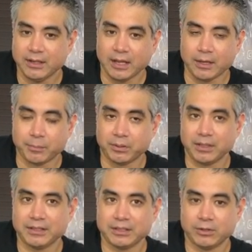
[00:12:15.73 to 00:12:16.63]
and
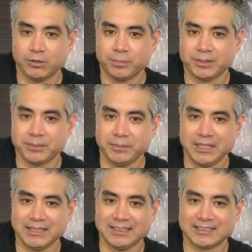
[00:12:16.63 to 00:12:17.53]
play the note, but
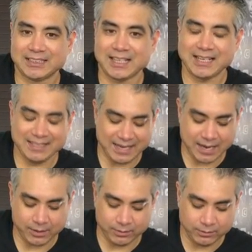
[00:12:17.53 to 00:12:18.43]
immediately slide
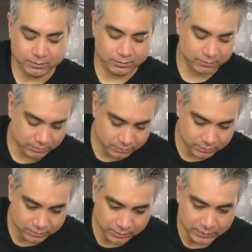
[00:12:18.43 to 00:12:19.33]
down
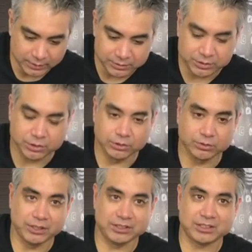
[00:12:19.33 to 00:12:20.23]
to
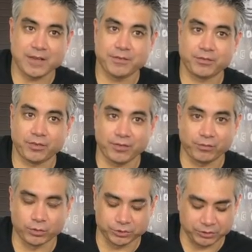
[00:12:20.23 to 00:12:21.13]
the 7th fret
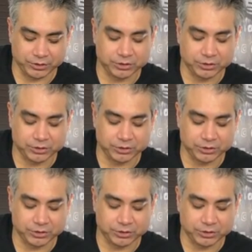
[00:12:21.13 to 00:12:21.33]
4th string.